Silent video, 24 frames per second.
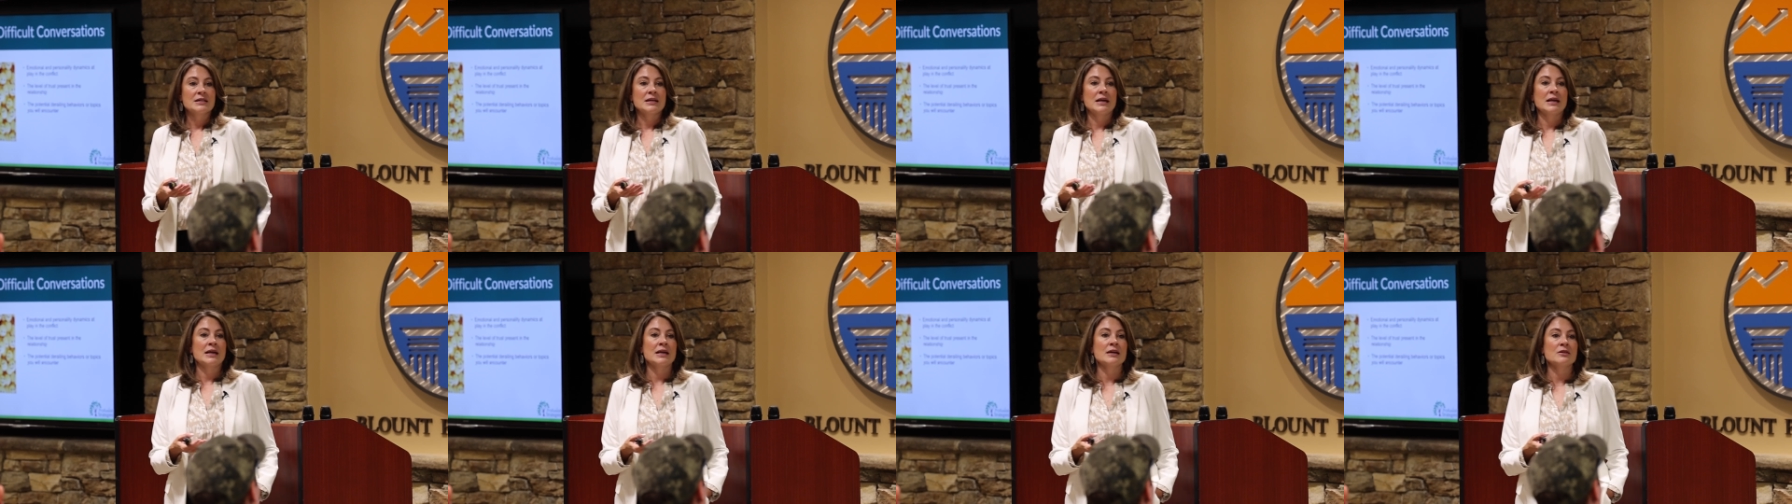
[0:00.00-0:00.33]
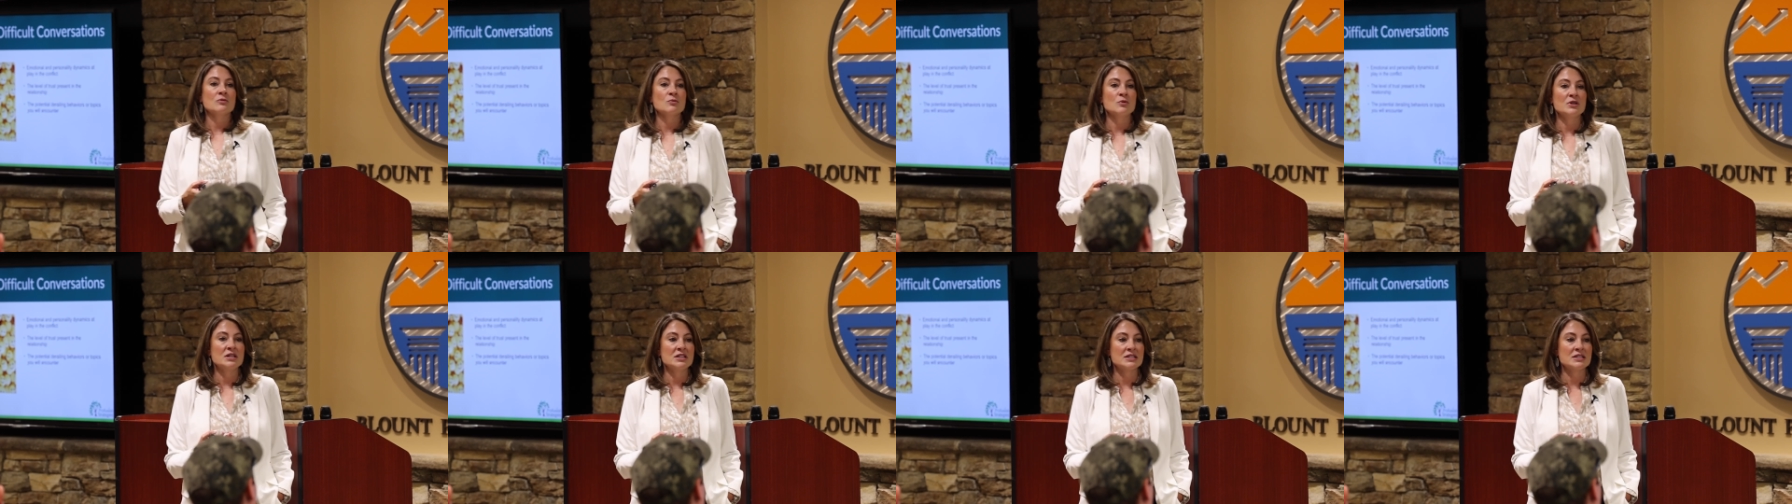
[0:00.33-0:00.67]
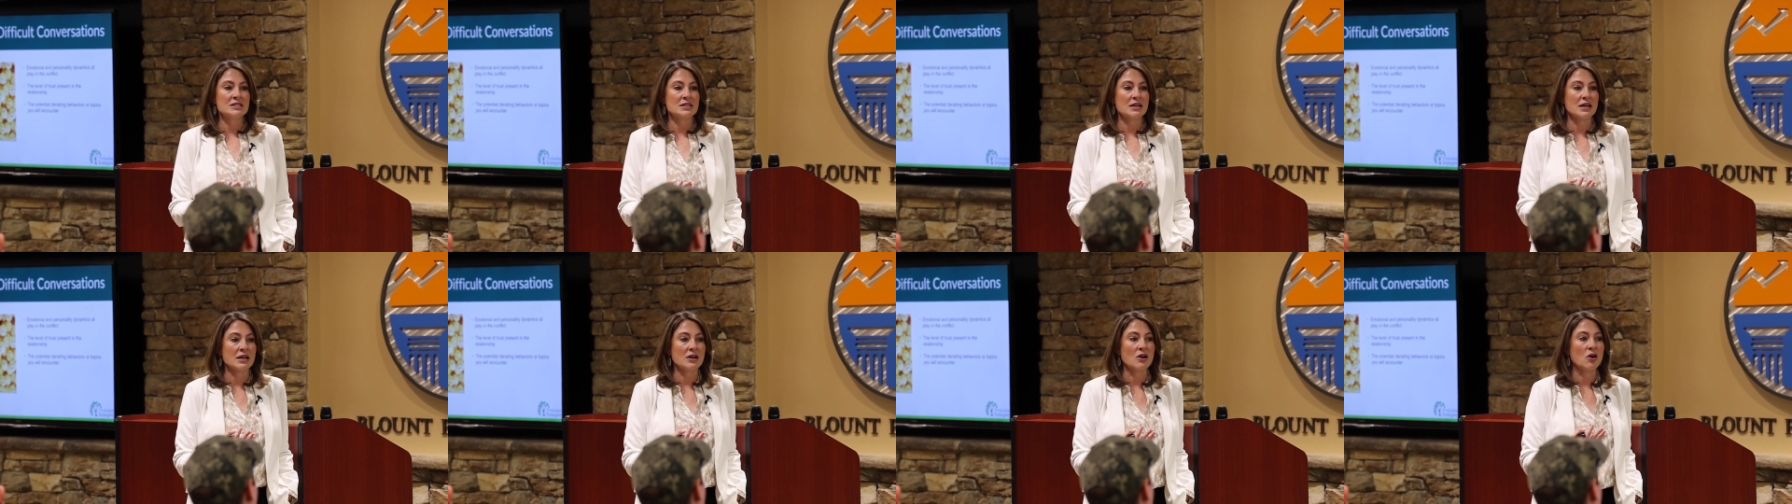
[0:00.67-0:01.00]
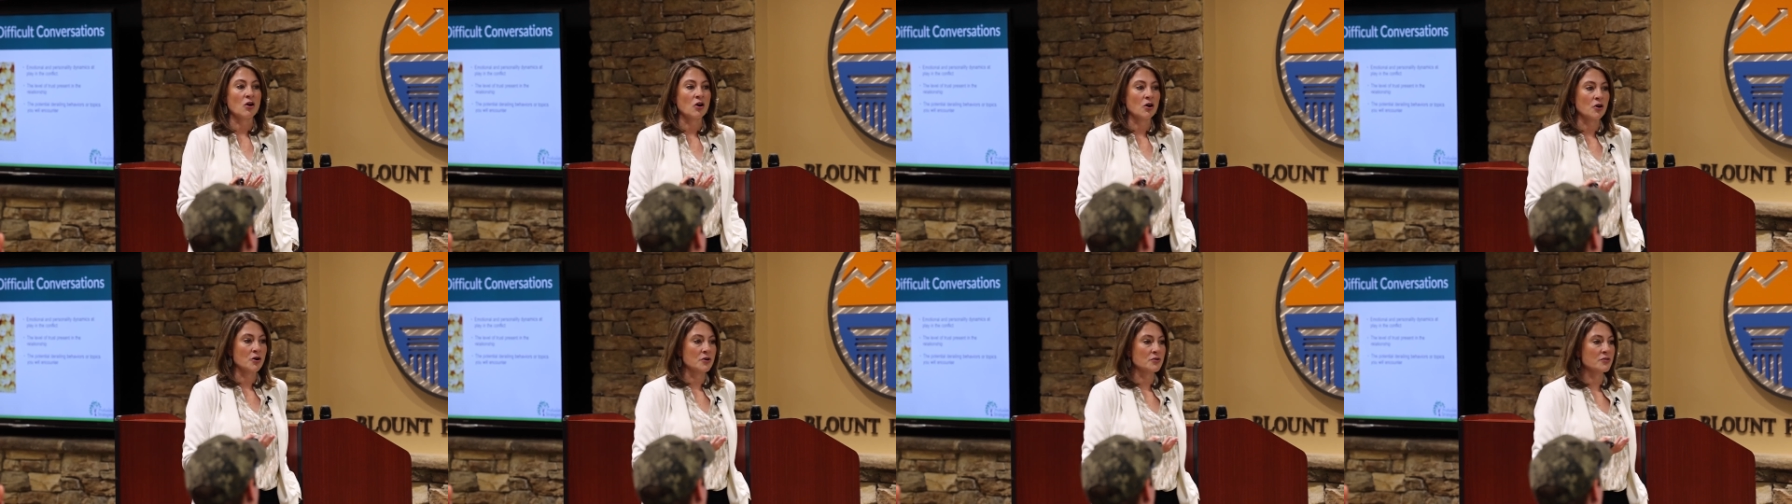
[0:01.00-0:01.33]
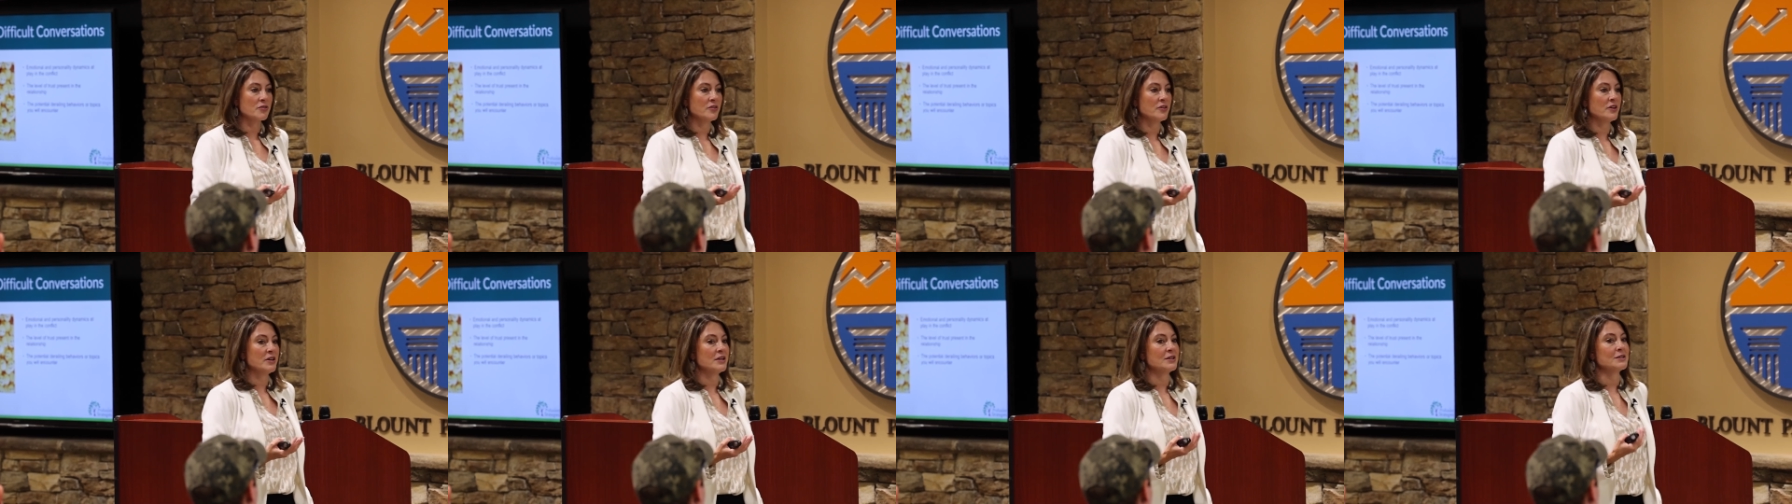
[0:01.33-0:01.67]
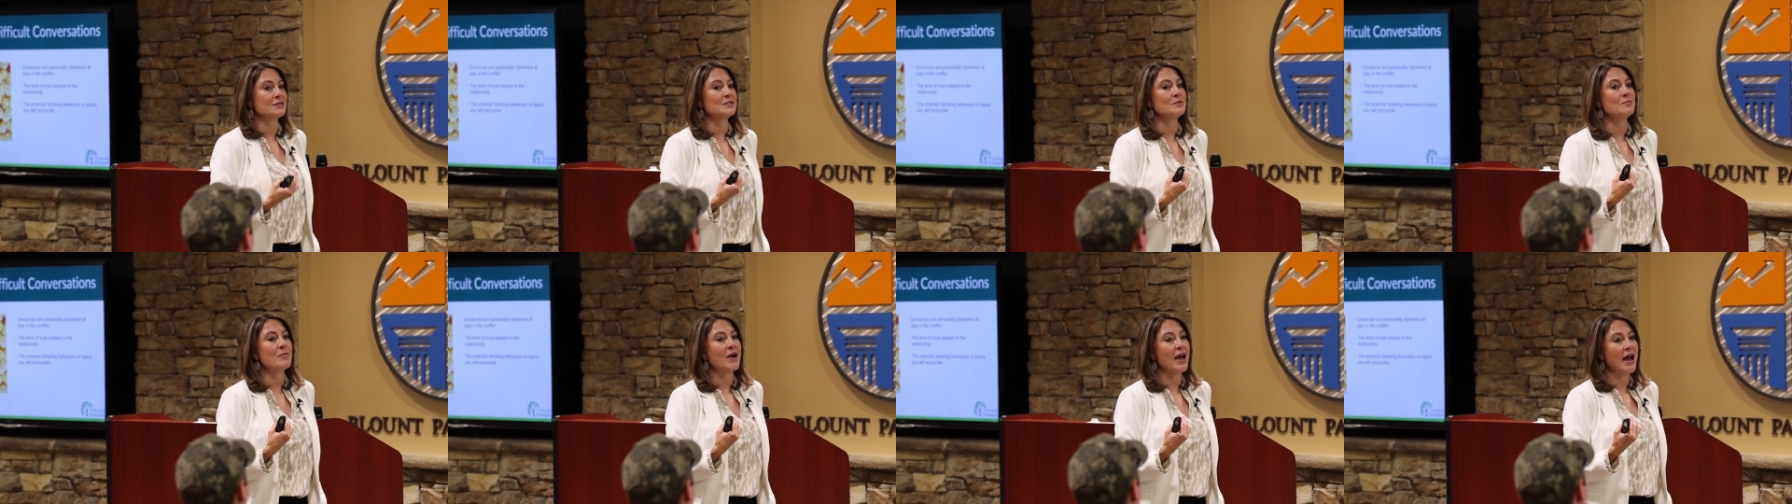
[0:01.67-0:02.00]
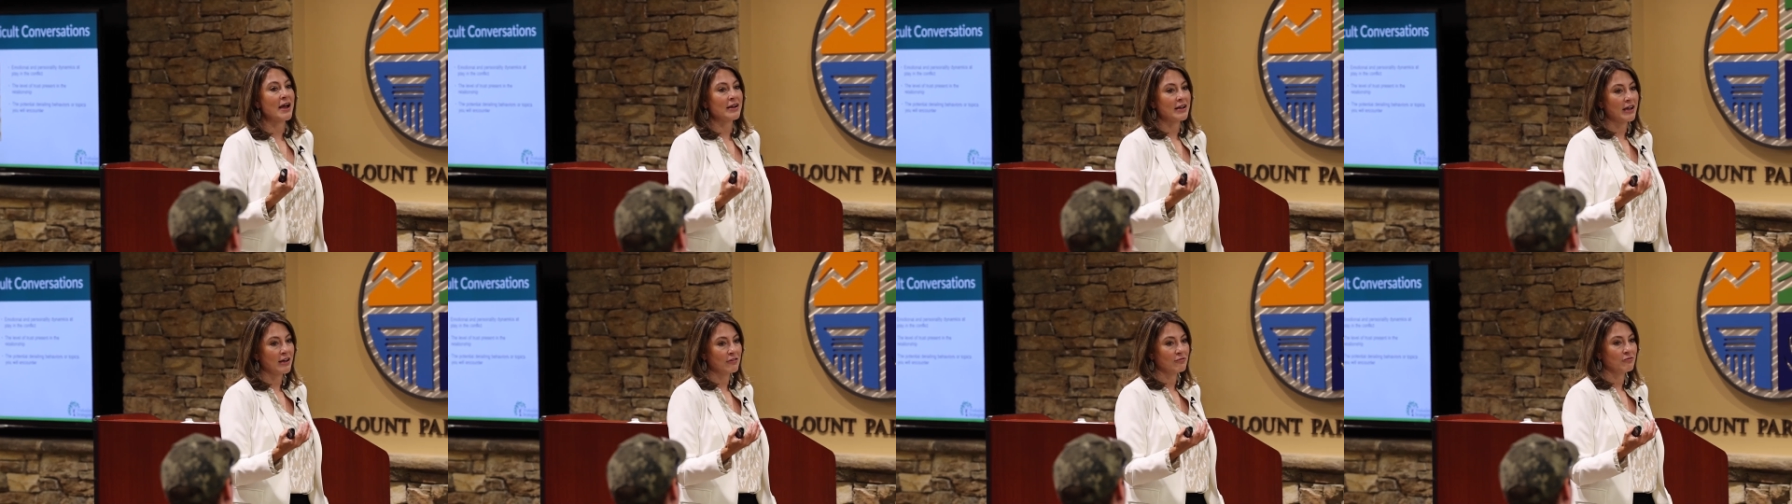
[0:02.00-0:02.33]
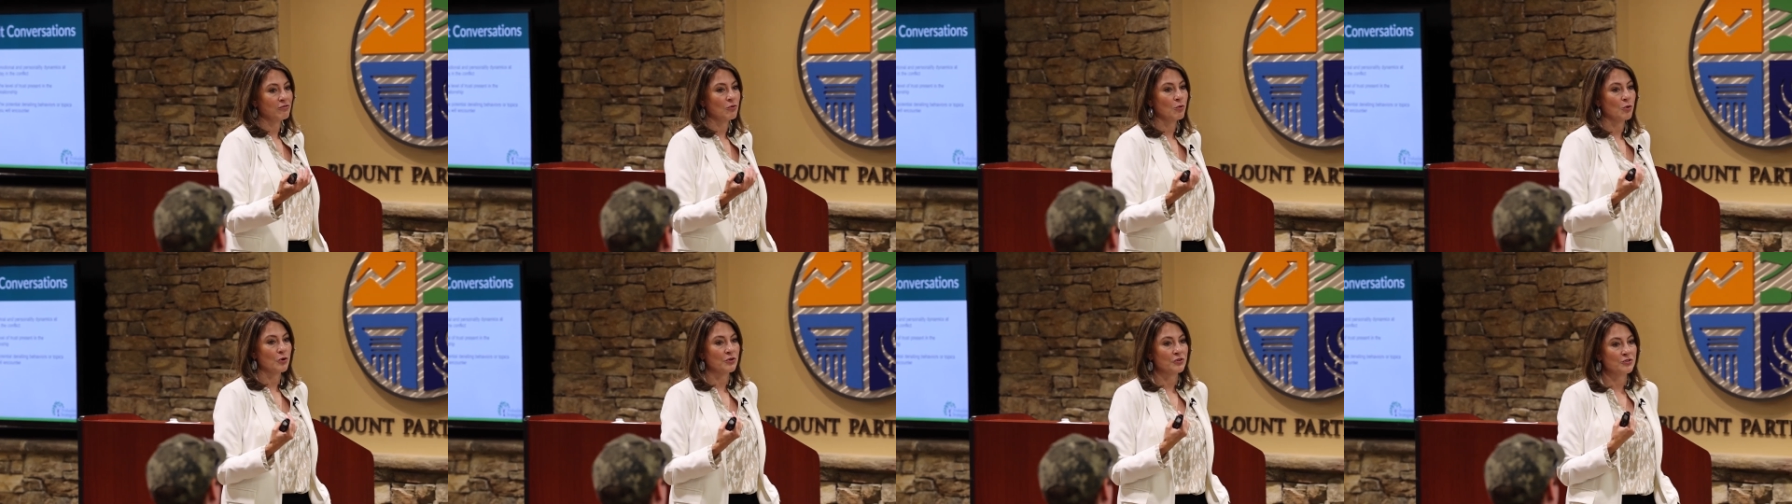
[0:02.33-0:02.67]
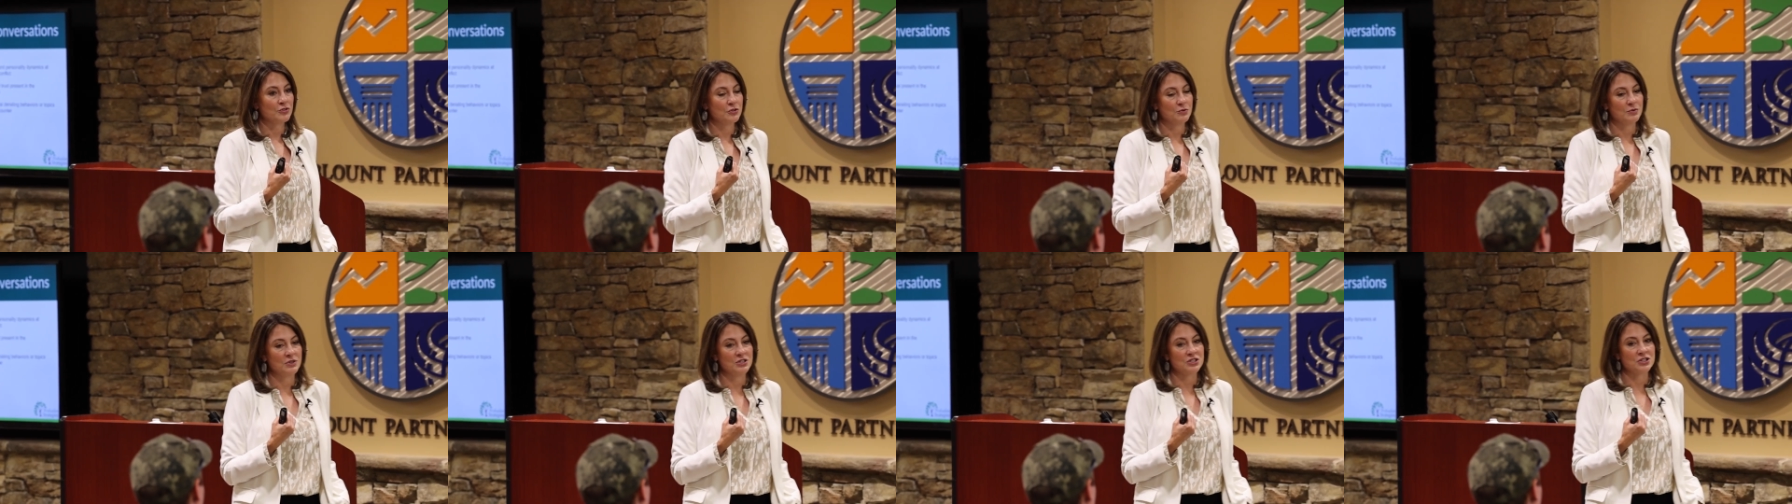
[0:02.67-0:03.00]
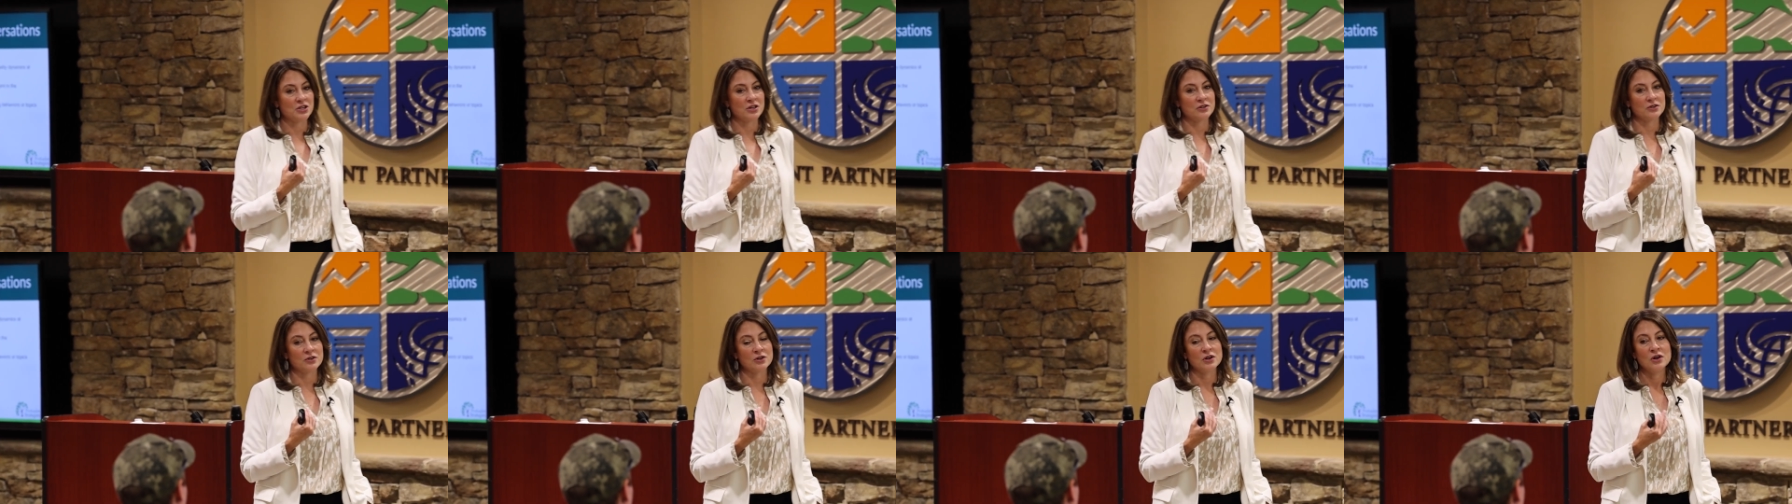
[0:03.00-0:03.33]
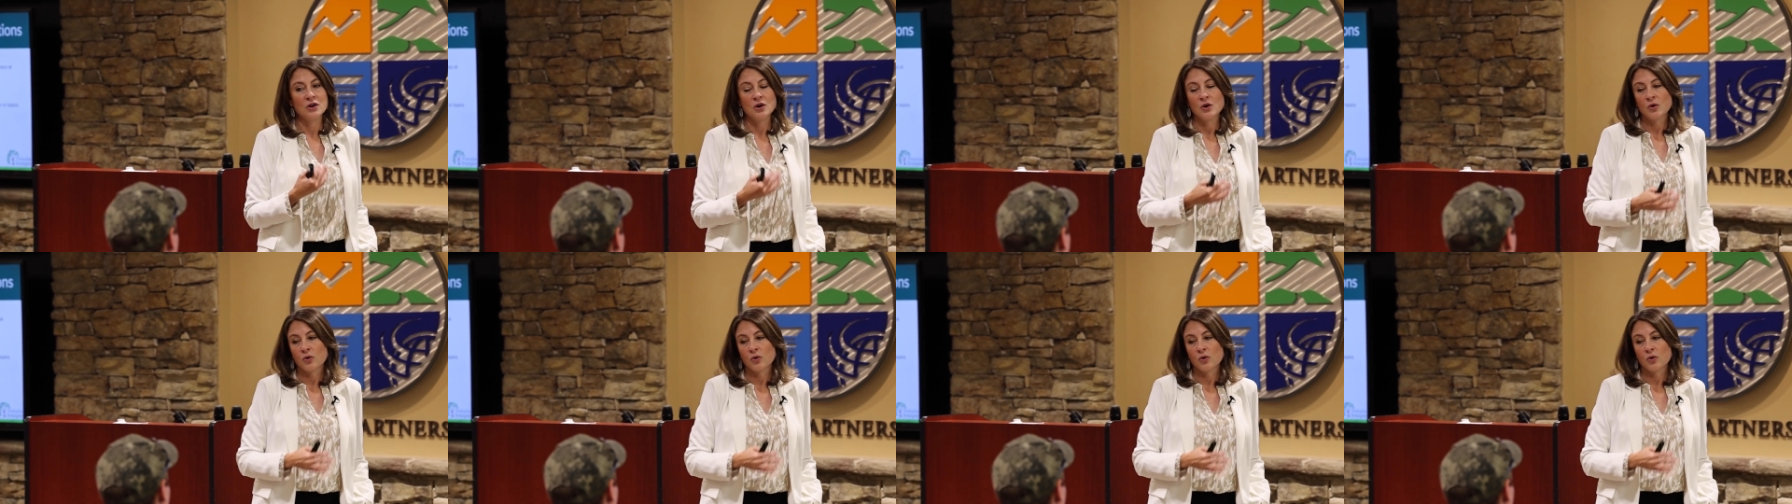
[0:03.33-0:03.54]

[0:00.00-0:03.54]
Can we say hard things back and forth to each other,